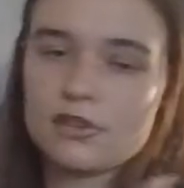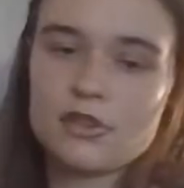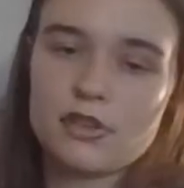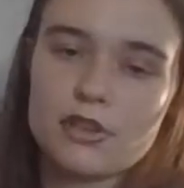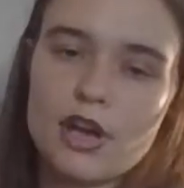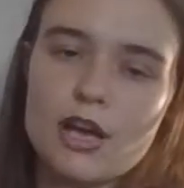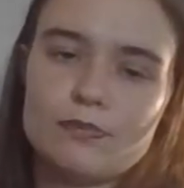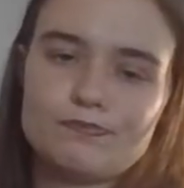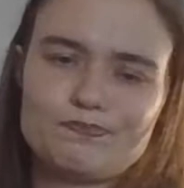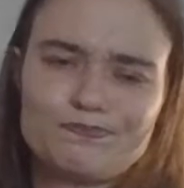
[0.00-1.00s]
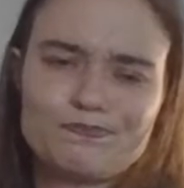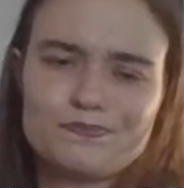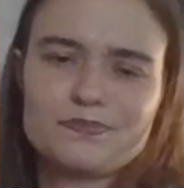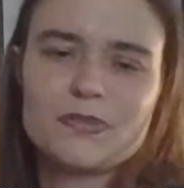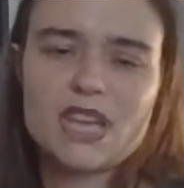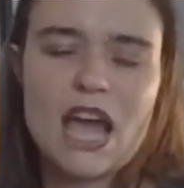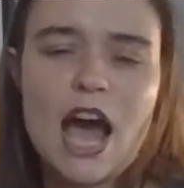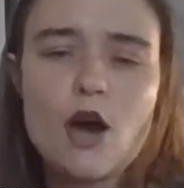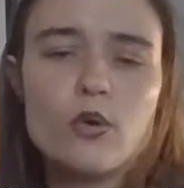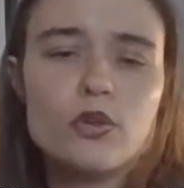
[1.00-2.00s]
the
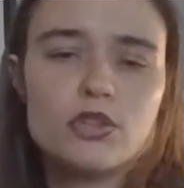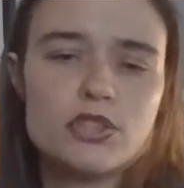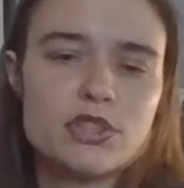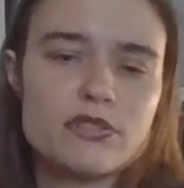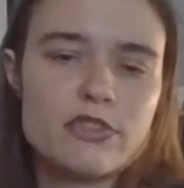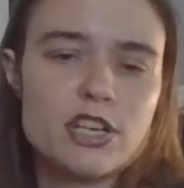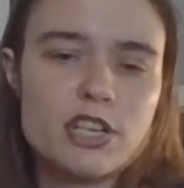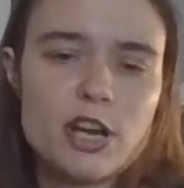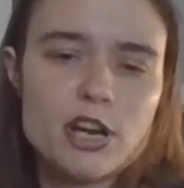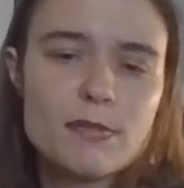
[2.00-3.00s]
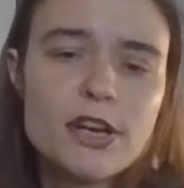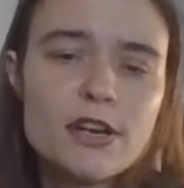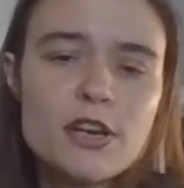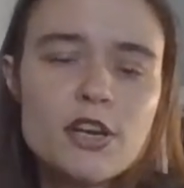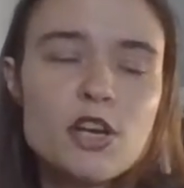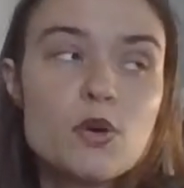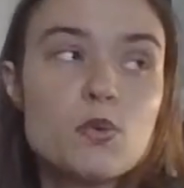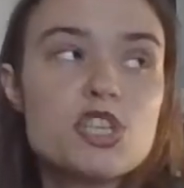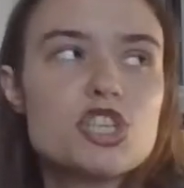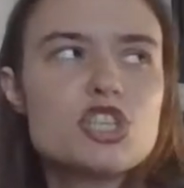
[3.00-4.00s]
cowl to the front of the armor,
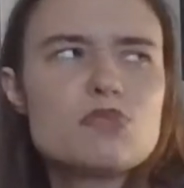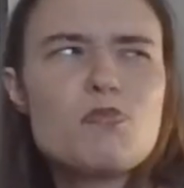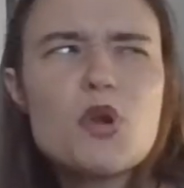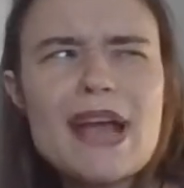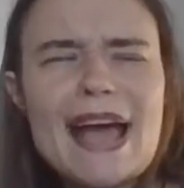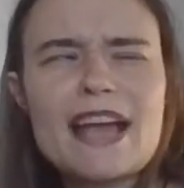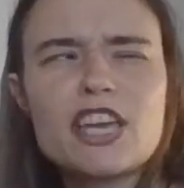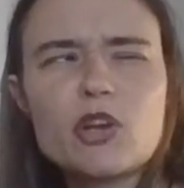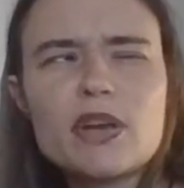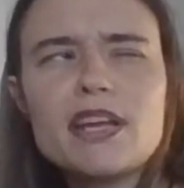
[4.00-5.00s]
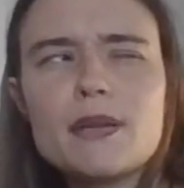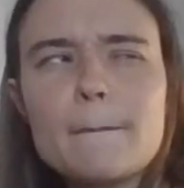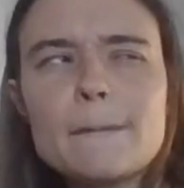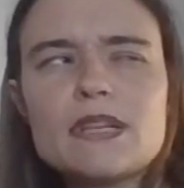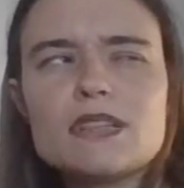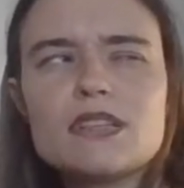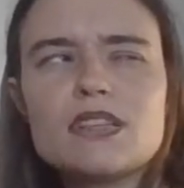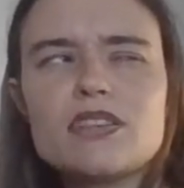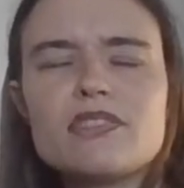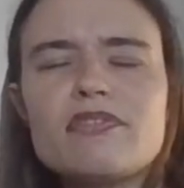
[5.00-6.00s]
which is more accurate, but
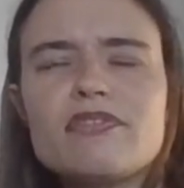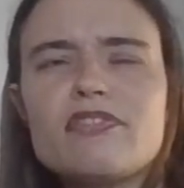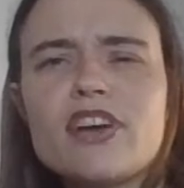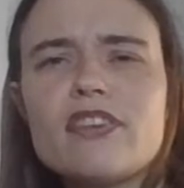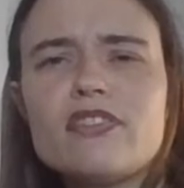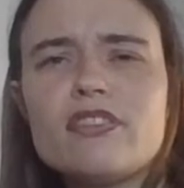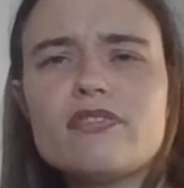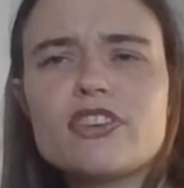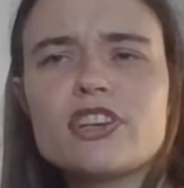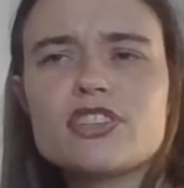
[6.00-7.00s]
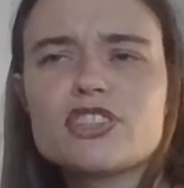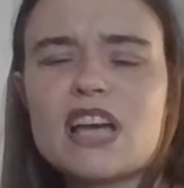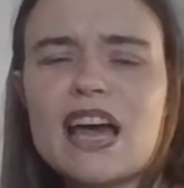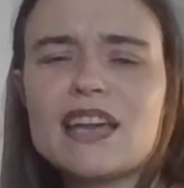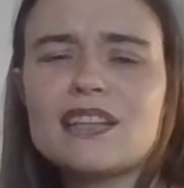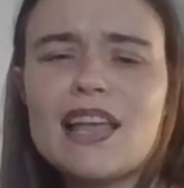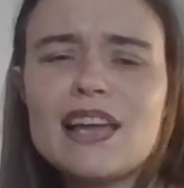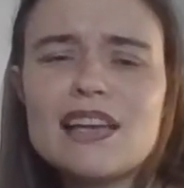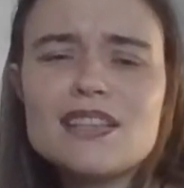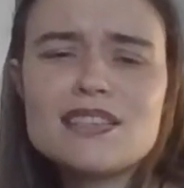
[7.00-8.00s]
the 501st
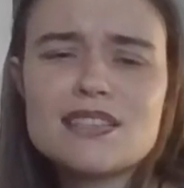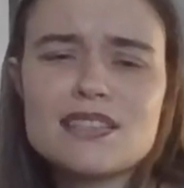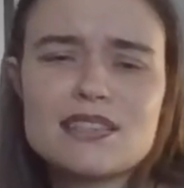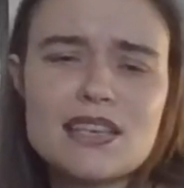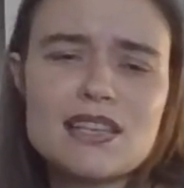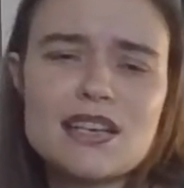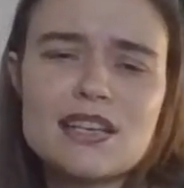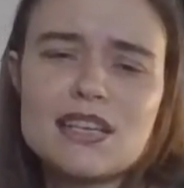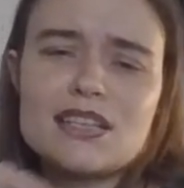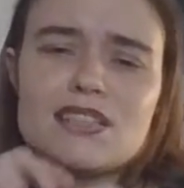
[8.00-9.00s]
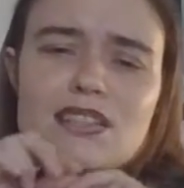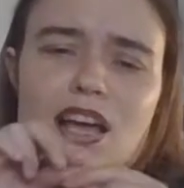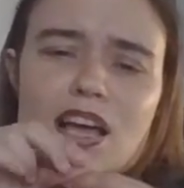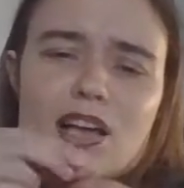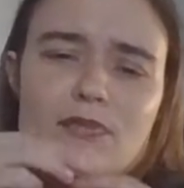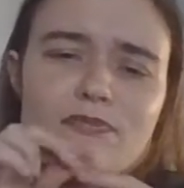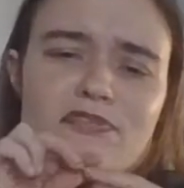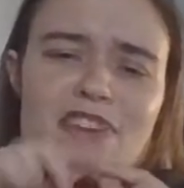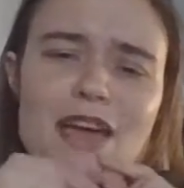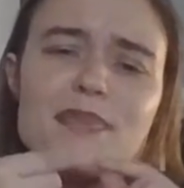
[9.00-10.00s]
guidelines say that it needs
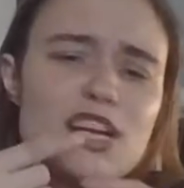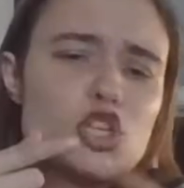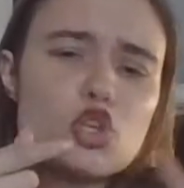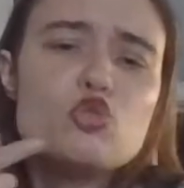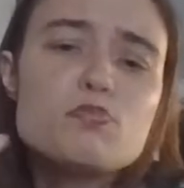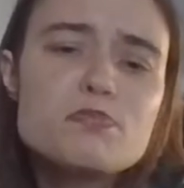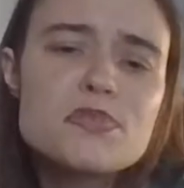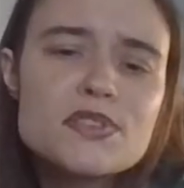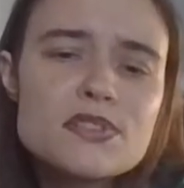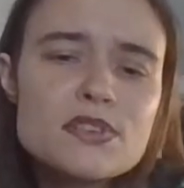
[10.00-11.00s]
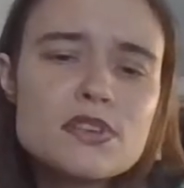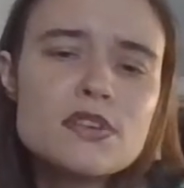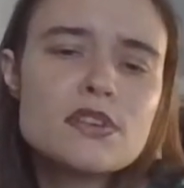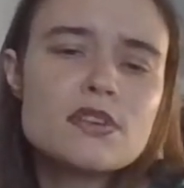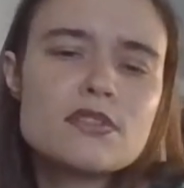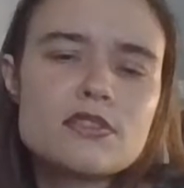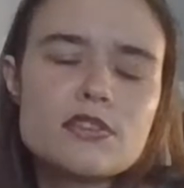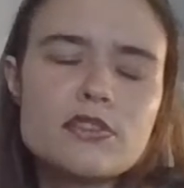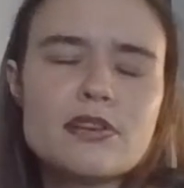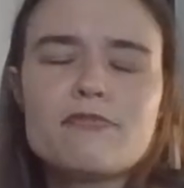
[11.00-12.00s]
fabric loops.
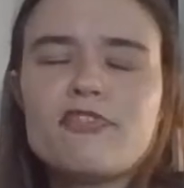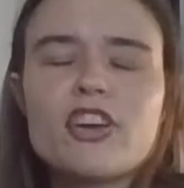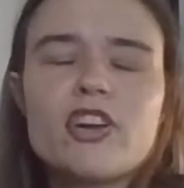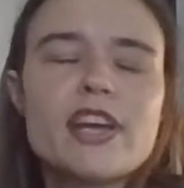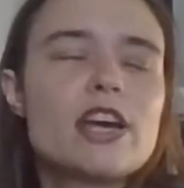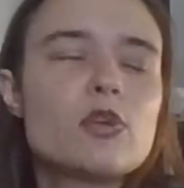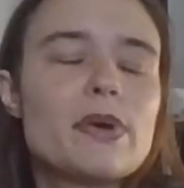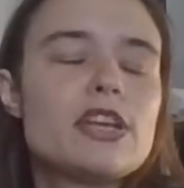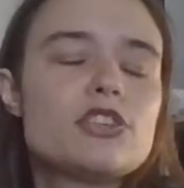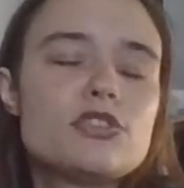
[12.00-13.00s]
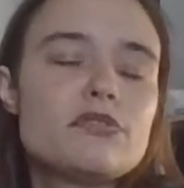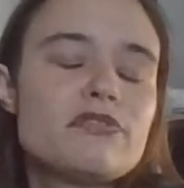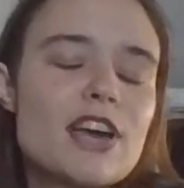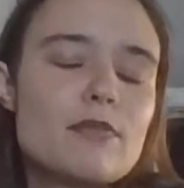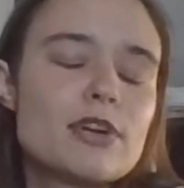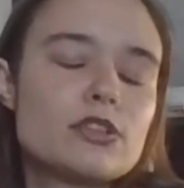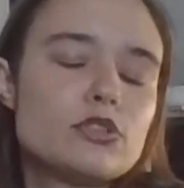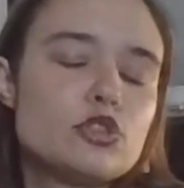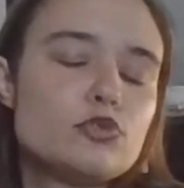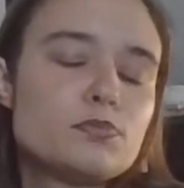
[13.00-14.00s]
So I'm figuring out a way to do fabric
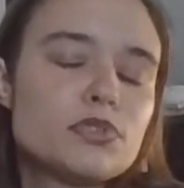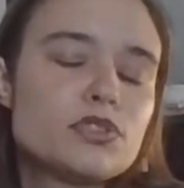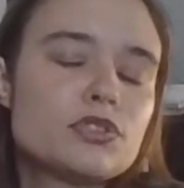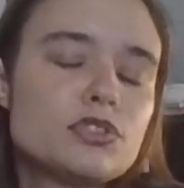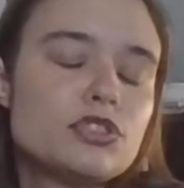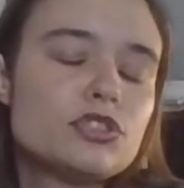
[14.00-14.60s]
loops